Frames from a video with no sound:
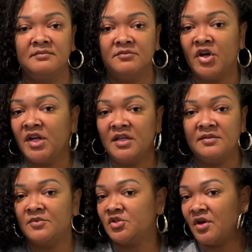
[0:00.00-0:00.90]

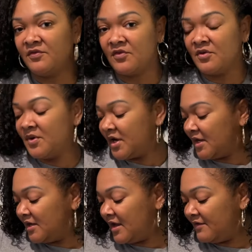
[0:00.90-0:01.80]
pretty straightforward. I
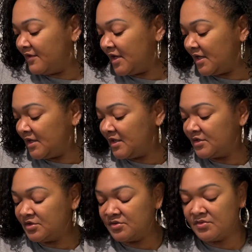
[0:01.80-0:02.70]
didn't have any
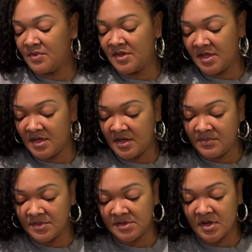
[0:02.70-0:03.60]
issues with it. It
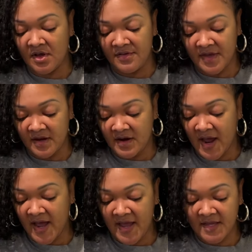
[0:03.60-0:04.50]
was all there.
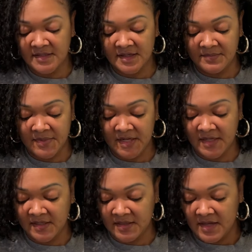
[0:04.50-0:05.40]
I ended up
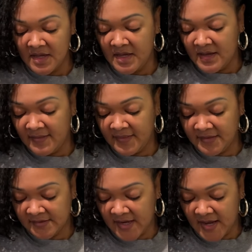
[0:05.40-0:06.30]
knitting the
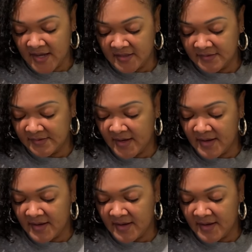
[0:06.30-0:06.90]
size